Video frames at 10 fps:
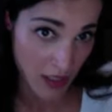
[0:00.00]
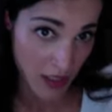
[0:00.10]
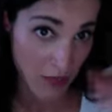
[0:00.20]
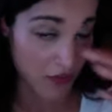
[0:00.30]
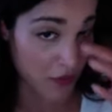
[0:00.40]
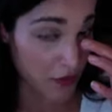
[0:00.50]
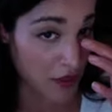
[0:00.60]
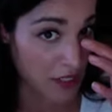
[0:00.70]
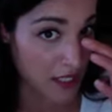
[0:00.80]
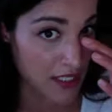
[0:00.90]
before
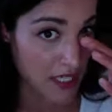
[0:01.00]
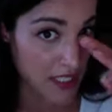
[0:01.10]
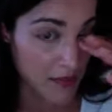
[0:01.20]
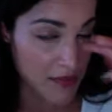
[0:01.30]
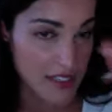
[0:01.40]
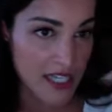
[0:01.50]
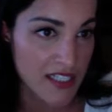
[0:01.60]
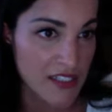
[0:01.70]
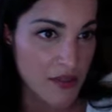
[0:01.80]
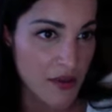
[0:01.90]
lockdown I tend to come on
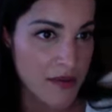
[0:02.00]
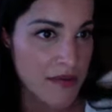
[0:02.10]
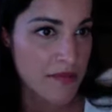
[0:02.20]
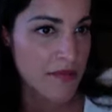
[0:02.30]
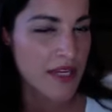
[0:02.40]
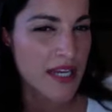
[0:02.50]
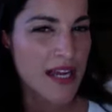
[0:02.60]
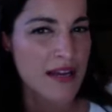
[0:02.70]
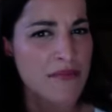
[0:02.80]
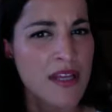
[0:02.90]
Saturdays quite a bit, but
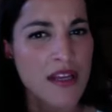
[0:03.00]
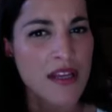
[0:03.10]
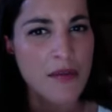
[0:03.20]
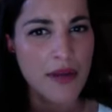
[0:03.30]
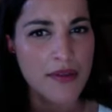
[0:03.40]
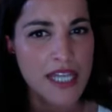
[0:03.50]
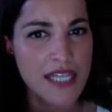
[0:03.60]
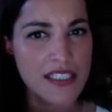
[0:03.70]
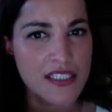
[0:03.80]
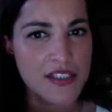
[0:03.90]
I would tend
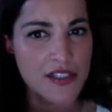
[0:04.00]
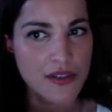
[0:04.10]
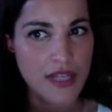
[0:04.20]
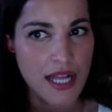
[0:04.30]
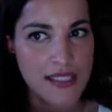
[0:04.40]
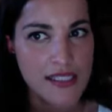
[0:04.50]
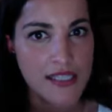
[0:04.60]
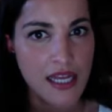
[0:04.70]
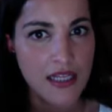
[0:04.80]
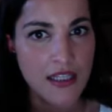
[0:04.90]
to just do classes
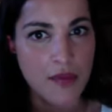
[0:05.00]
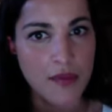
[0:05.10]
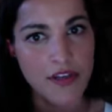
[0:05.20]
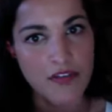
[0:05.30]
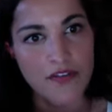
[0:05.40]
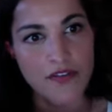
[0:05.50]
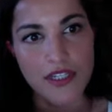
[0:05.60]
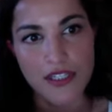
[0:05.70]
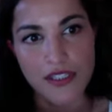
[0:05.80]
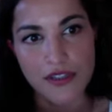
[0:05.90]
and a little bit of
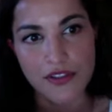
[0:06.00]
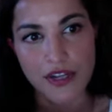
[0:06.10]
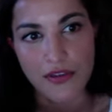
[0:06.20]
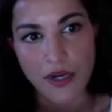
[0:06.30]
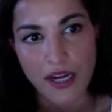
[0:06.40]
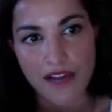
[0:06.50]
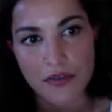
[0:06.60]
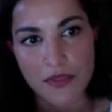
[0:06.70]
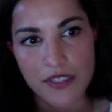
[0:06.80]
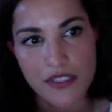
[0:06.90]
additional strength work
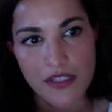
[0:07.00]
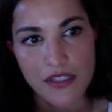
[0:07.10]
afterwards,